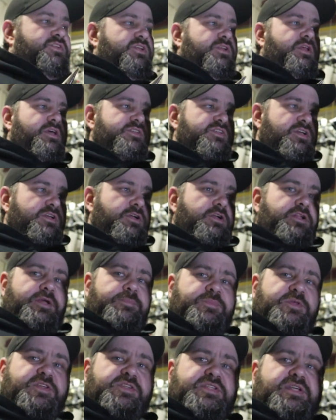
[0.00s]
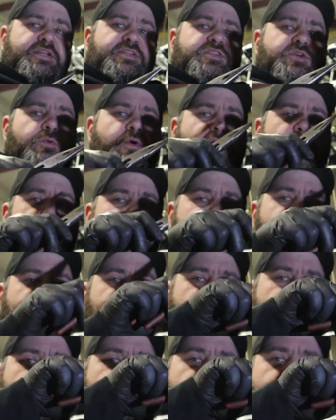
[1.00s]
so let's unclip this sensor wire. There's
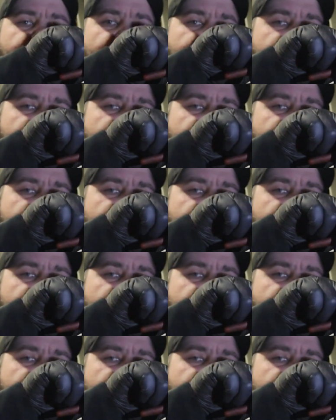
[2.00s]
a clip